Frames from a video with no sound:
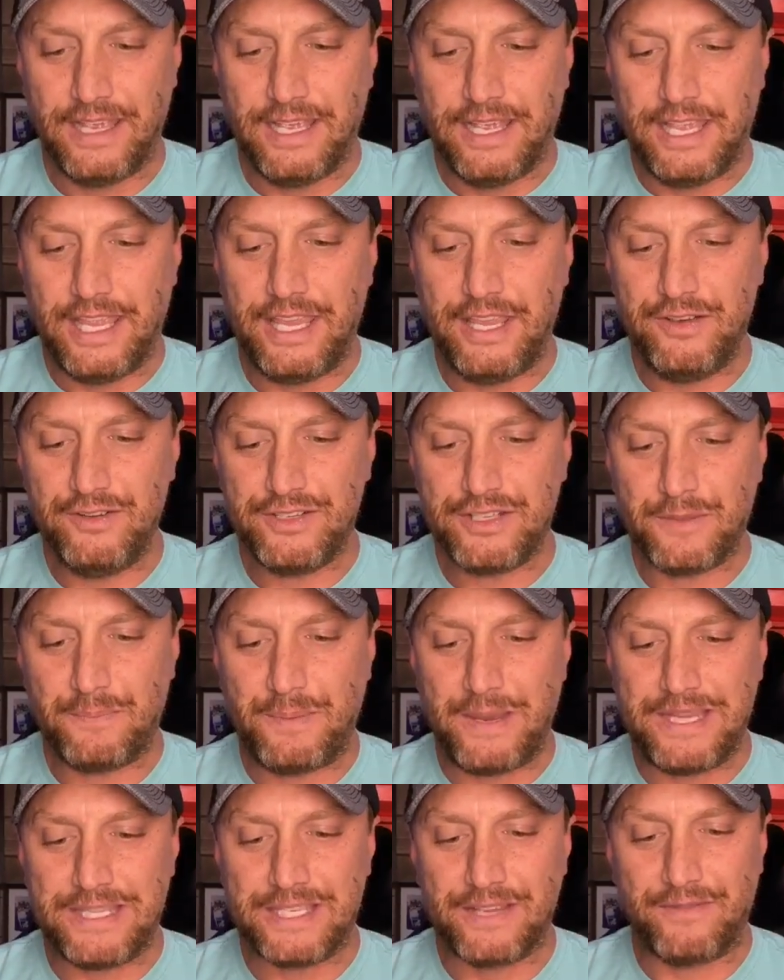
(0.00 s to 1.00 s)
He used the
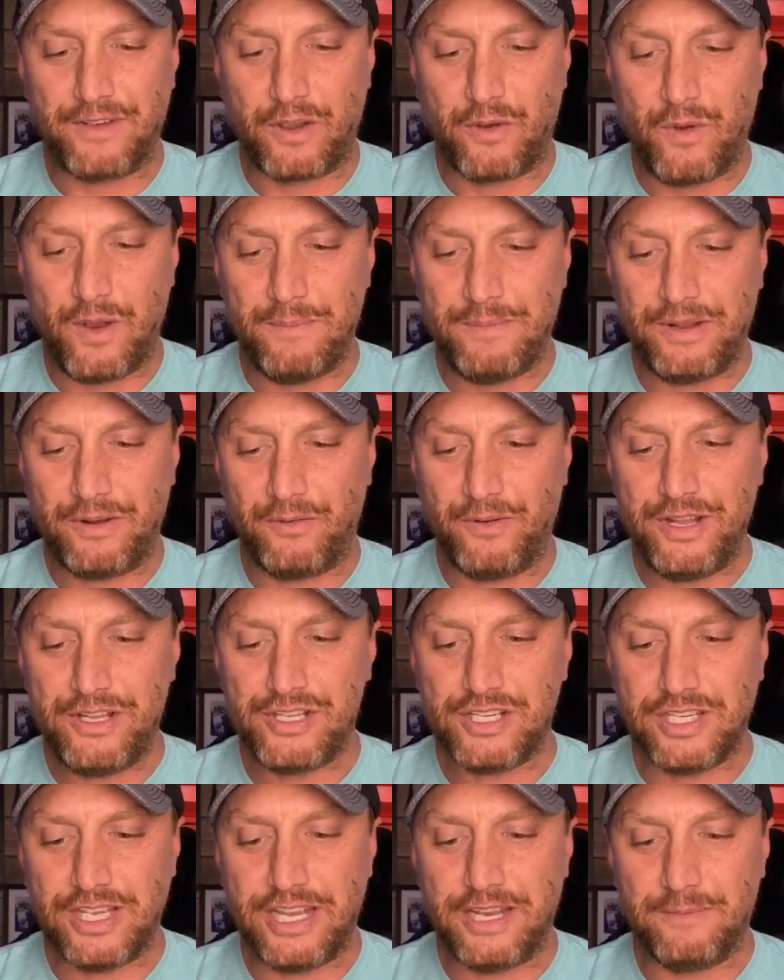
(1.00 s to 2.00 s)
piece of equipment
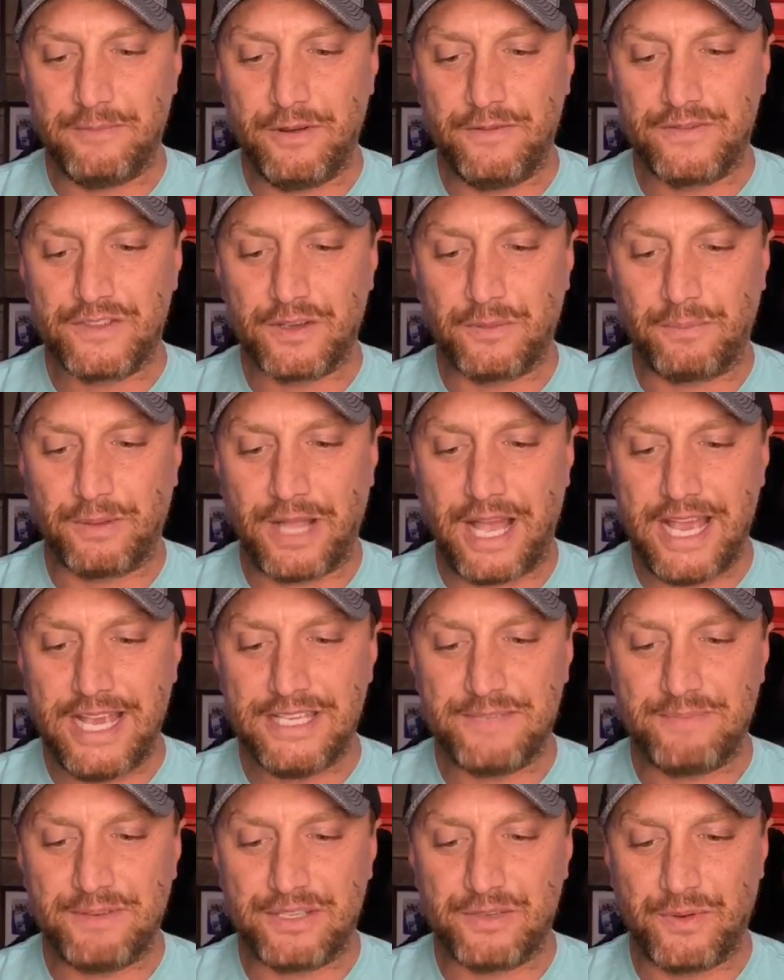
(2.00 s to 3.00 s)
originally to move
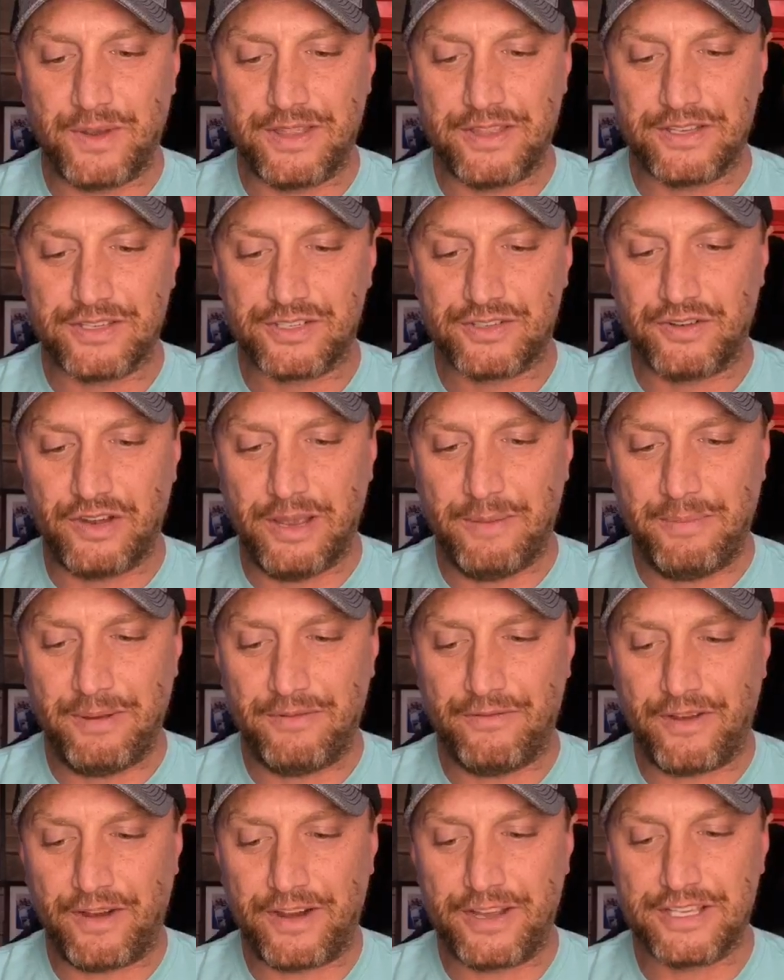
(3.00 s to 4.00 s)
supplies between the strip and
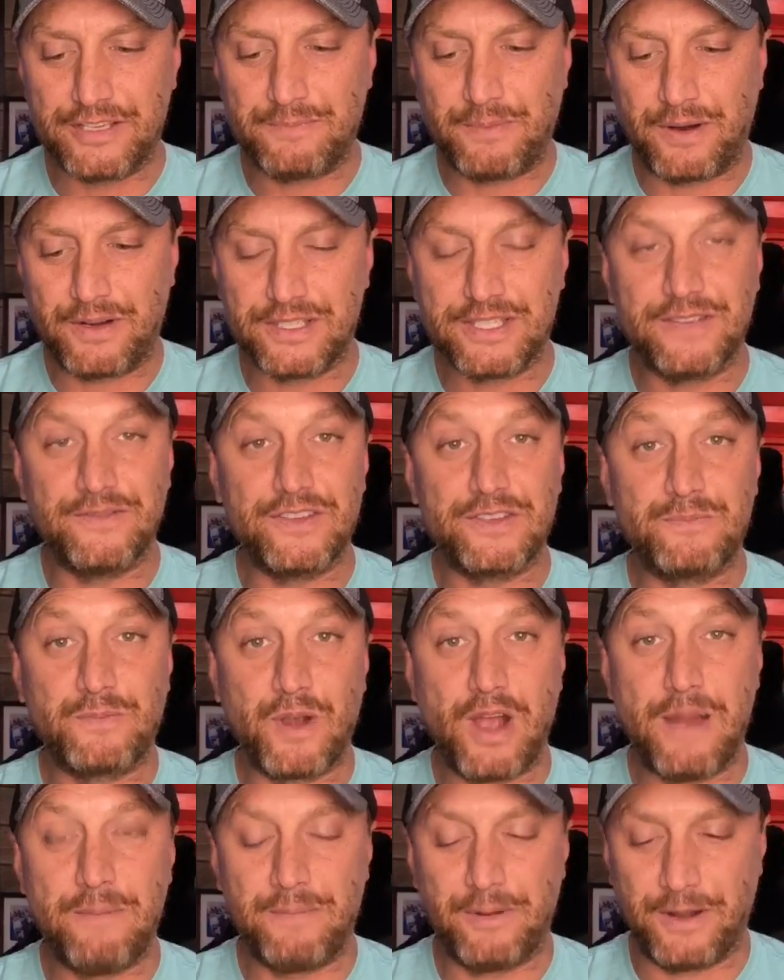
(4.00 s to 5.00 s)
various parts of his
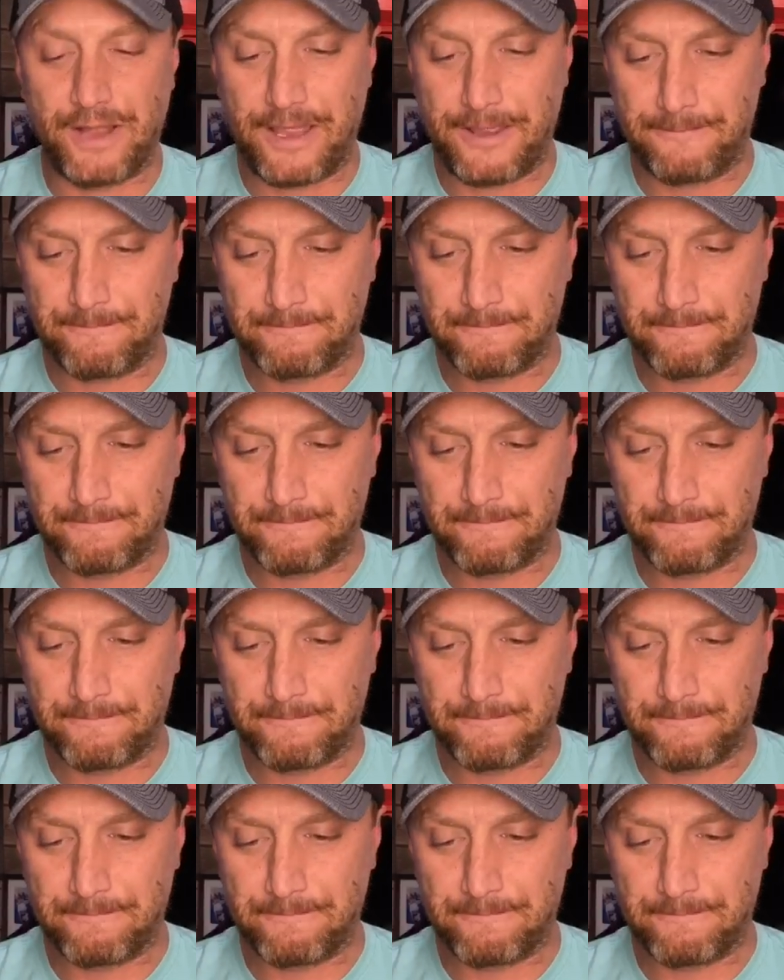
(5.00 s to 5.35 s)
property.